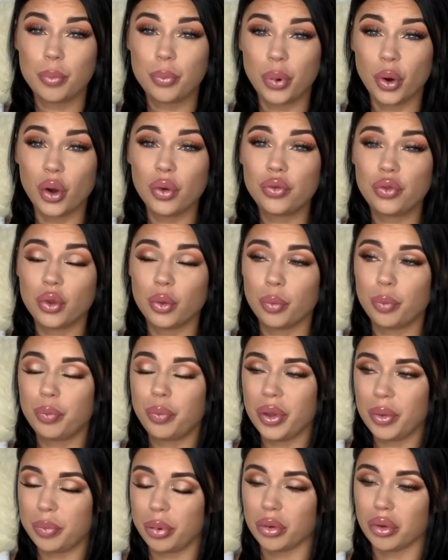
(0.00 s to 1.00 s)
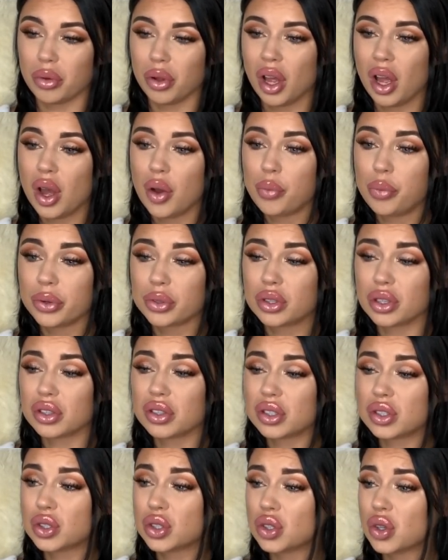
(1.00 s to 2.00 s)
perfume people put
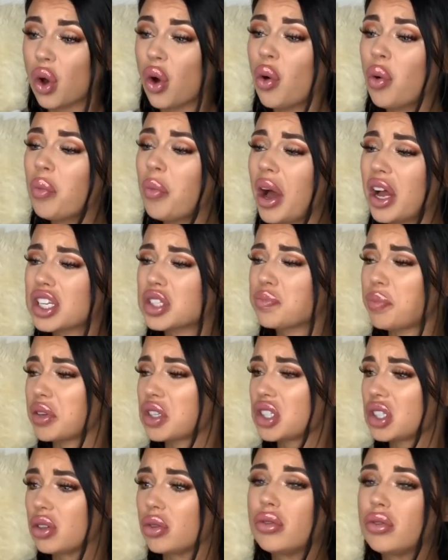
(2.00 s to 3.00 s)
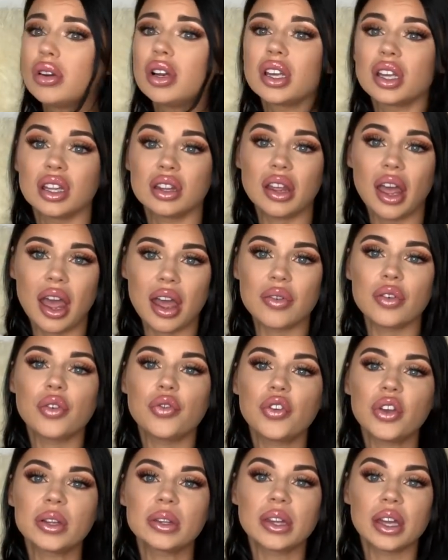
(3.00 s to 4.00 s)
so much patchouli in
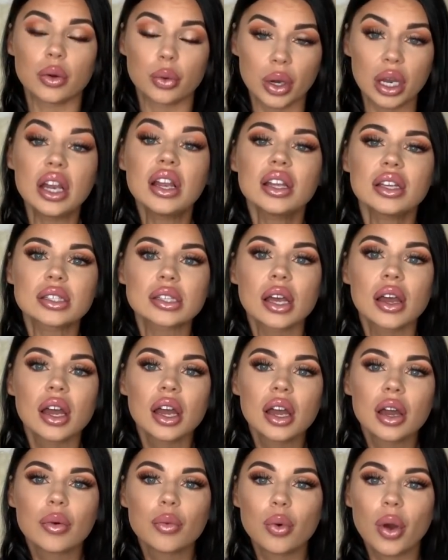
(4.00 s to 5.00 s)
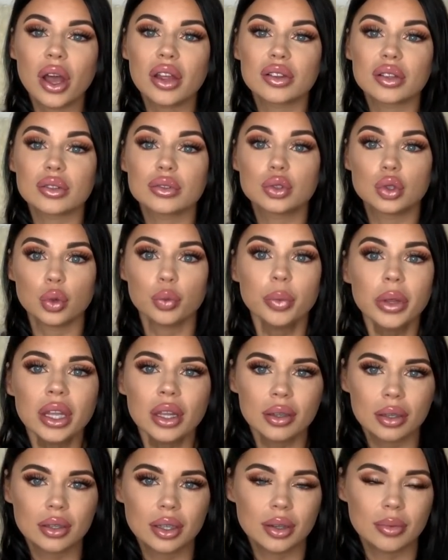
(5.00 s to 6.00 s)
everything they release, when to
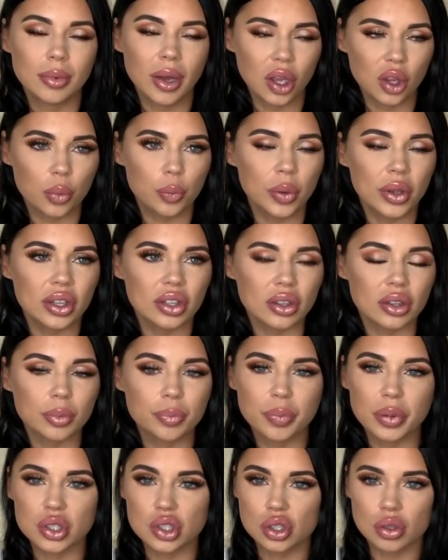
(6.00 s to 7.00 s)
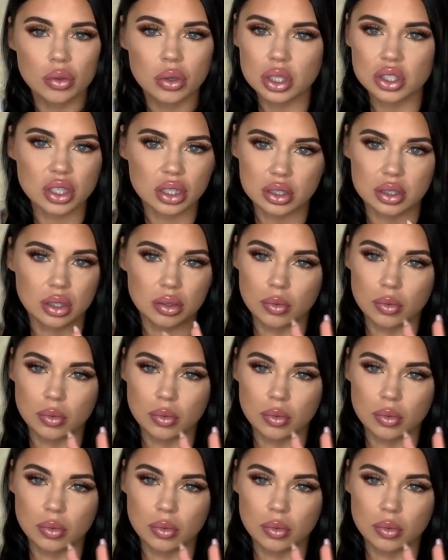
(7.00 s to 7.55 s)
me, in my opinion, patchouli just